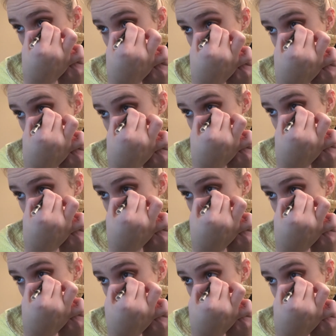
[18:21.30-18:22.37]
wrinkles,
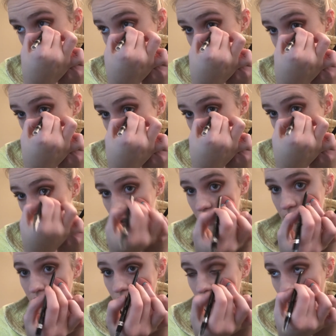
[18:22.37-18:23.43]
and
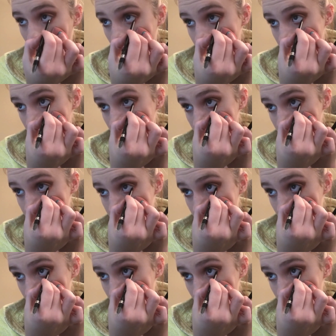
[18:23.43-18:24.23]
then you also